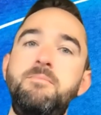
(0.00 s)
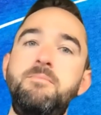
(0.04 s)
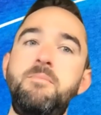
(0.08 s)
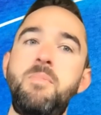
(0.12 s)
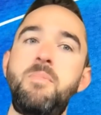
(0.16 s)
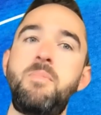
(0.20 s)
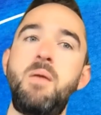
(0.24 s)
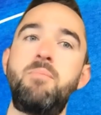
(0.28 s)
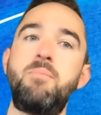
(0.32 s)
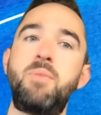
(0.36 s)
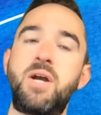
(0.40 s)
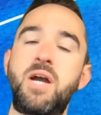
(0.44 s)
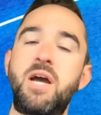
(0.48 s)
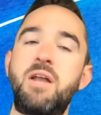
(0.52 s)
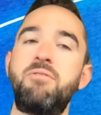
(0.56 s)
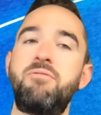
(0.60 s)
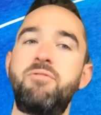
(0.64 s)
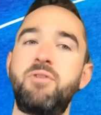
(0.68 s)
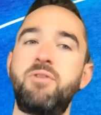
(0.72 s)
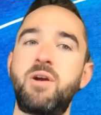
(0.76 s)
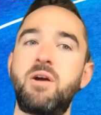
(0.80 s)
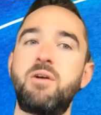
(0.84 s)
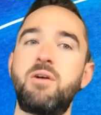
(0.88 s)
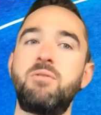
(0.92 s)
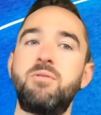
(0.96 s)
But kind of
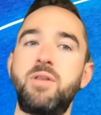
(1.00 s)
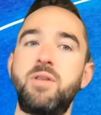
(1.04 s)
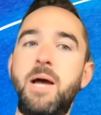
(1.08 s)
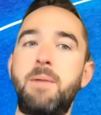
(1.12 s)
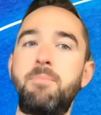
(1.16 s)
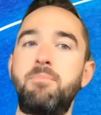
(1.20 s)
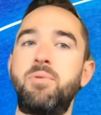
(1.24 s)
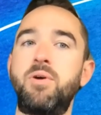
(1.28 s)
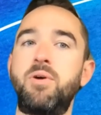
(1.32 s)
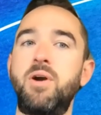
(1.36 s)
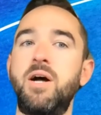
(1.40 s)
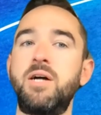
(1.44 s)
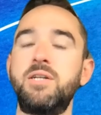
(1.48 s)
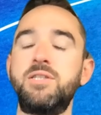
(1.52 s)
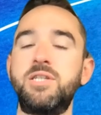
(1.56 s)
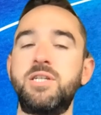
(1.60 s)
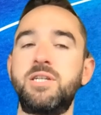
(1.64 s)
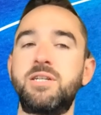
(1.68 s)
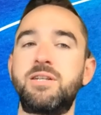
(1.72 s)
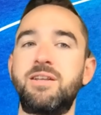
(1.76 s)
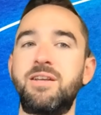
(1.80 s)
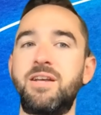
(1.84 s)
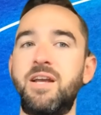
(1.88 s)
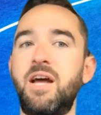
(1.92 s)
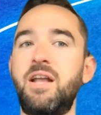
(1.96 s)
figure out that
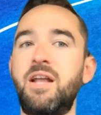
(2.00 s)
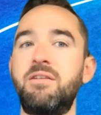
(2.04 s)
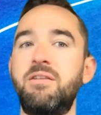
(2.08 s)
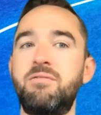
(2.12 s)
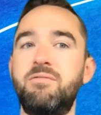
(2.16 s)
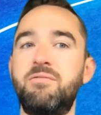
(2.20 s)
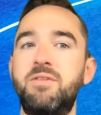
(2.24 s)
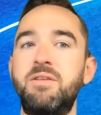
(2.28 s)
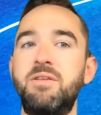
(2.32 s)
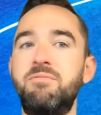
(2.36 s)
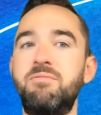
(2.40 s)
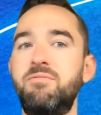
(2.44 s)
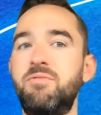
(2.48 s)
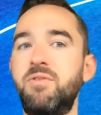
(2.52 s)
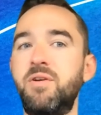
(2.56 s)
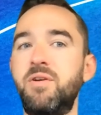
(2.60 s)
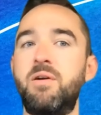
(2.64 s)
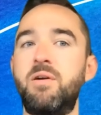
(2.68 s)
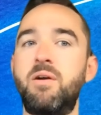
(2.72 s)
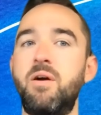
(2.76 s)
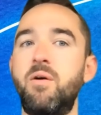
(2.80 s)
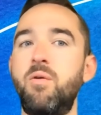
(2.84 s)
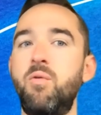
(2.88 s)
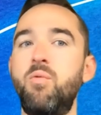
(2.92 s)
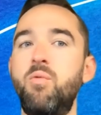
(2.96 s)
project and kind of then figure
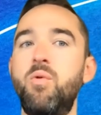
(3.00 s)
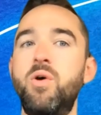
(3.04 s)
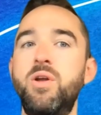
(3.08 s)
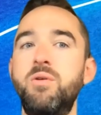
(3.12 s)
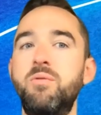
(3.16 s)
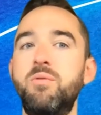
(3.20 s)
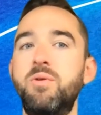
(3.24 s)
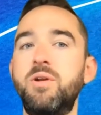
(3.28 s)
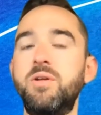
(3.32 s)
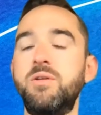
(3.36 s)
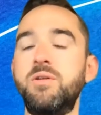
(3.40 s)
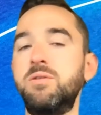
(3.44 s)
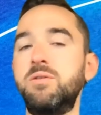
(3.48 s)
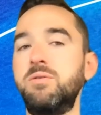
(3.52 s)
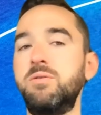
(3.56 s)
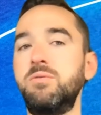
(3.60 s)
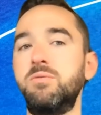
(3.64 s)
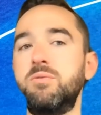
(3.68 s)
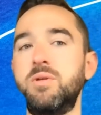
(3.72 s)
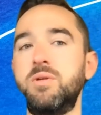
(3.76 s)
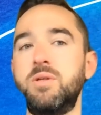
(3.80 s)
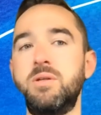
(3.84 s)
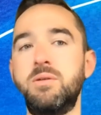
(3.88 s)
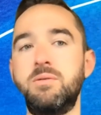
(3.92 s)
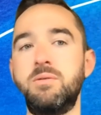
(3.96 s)
out what you want to do.
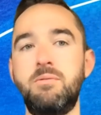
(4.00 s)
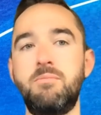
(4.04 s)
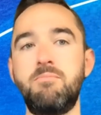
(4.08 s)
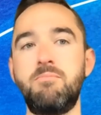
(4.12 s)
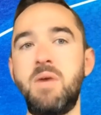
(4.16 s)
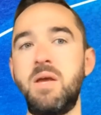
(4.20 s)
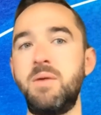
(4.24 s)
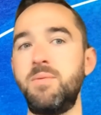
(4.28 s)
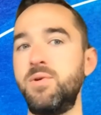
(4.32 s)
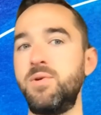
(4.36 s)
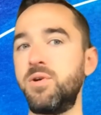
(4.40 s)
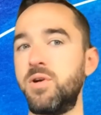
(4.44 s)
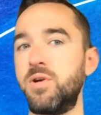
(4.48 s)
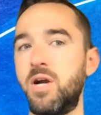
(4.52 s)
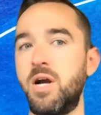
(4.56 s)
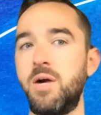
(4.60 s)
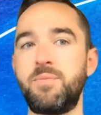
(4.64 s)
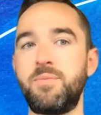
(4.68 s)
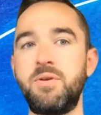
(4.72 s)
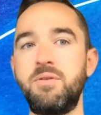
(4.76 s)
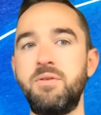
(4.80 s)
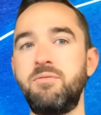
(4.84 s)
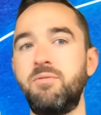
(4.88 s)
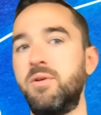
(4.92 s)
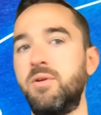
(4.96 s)
And maybe your
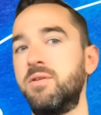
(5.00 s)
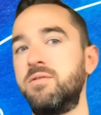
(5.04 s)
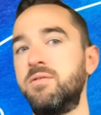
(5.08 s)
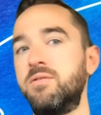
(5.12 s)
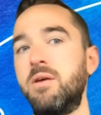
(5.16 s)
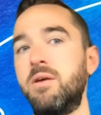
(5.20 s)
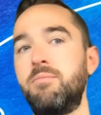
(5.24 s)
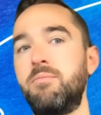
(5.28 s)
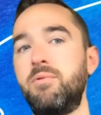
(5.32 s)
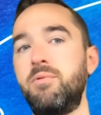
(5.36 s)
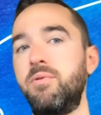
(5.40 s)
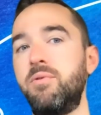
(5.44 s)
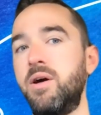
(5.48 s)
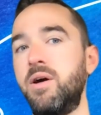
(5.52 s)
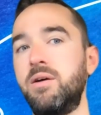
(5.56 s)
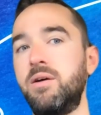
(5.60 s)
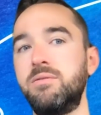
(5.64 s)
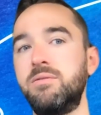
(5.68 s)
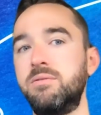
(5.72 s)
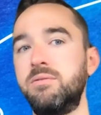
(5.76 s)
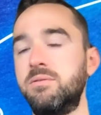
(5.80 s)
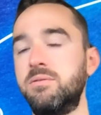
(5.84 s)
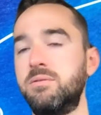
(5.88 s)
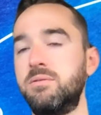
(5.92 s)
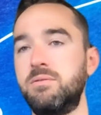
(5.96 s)
company, for example,
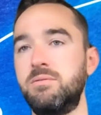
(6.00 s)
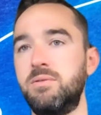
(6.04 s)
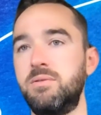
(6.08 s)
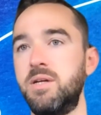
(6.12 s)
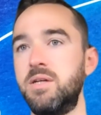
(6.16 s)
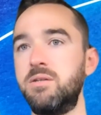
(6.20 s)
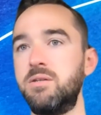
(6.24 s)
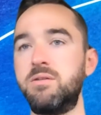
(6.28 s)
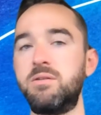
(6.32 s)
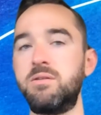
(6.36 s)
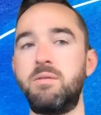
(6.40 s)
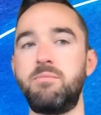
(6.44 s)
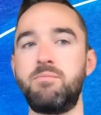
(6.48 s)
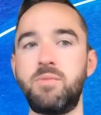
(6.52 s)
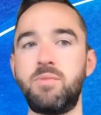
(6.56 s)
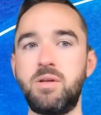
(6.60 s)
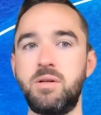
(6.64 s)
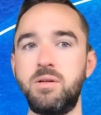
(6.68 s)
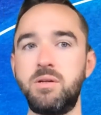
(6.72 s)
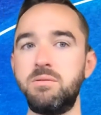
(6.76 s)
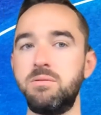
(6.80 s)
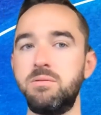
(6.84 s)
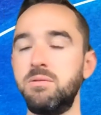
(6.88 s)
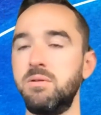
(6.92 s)
has something,